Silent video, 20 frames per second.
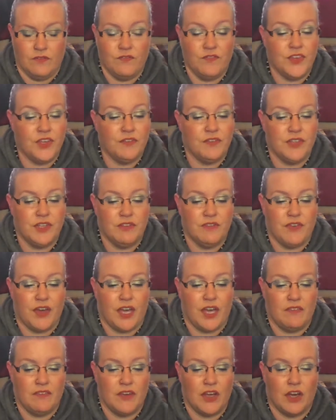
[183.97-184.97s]

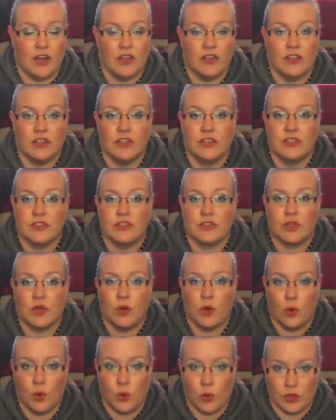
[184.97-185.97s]
$55
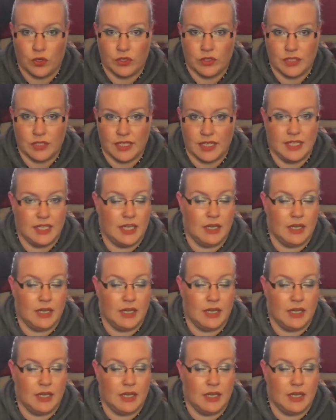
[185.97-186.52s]
quarterly.